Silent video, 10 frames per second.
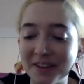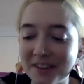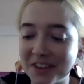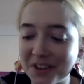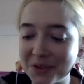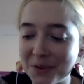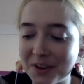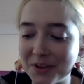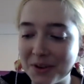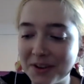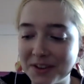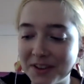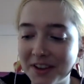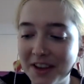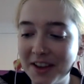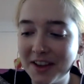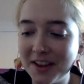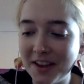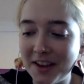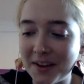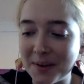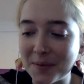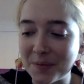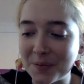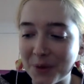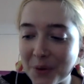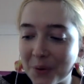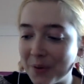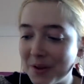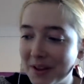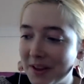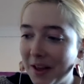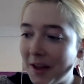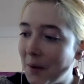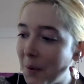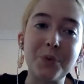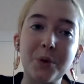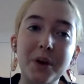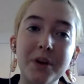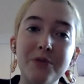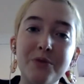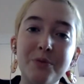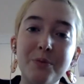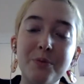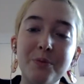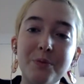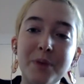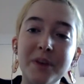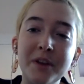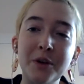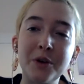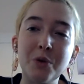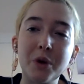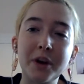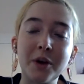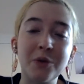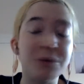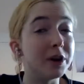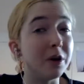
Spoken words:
I think that's quite interesting. Cool. What kind of painting are you working on right now?